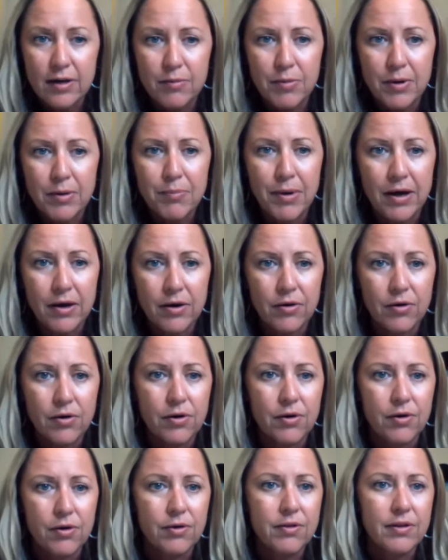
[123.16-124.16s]
gonna be
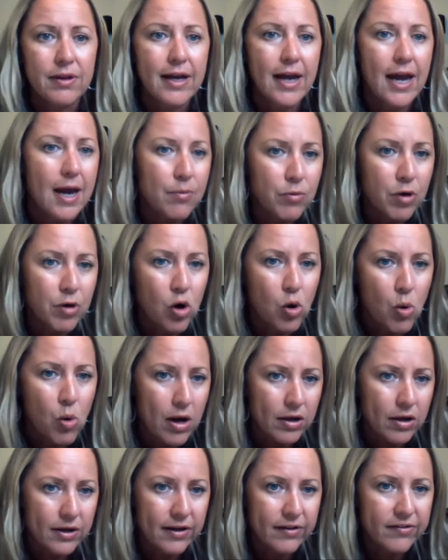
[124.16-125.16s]
better, the camera
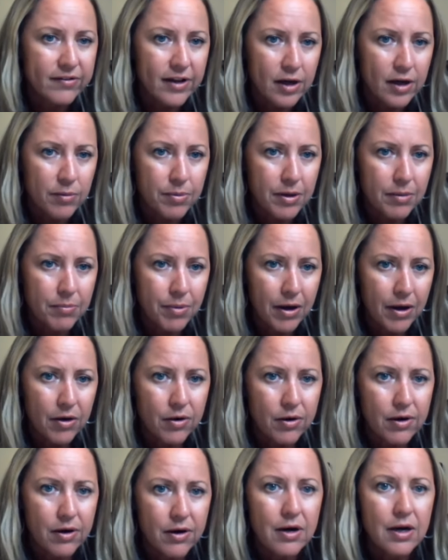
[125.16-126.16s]
quality is gonna be
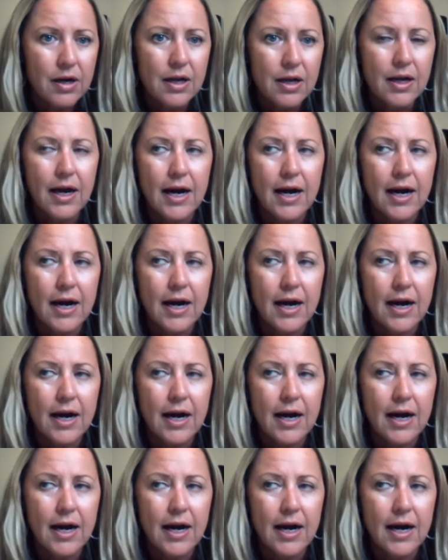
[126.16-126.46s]
better.